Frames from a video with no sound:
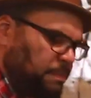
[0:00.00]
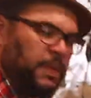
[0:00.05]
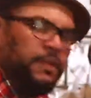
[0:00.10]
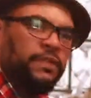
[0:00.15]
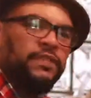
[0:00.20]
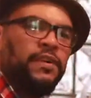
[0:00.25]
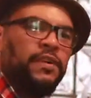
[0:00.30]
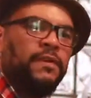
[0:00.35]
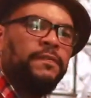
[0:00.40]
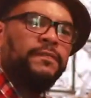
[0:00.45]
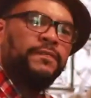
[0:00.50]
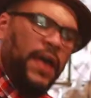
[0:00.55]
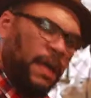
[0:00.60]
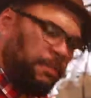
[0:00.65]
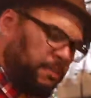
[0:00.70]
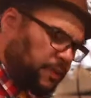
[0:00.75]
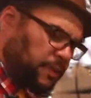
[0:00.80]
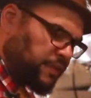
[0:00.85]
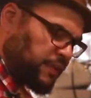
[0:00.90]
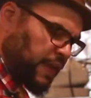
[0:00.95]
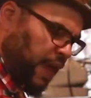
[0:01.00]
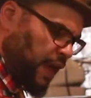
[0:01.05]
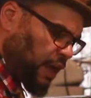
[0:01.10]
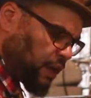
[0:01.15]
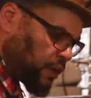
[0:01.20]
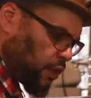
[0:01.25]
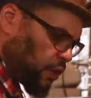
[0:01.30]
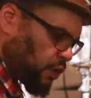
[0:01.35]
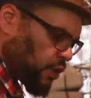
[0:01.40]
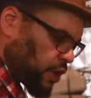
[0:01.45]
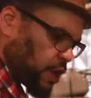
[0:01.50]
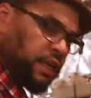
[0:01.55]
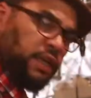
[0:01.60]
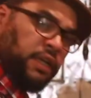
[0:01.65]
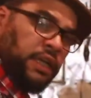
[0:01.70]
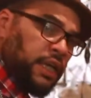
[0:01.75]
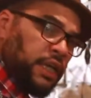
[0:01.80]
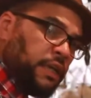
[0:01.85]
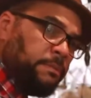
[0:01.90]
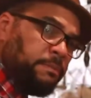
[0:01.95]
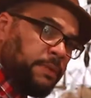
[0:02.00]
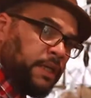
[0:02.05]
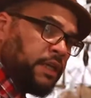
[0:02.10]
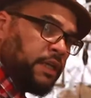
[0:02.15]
be served family style, or it could be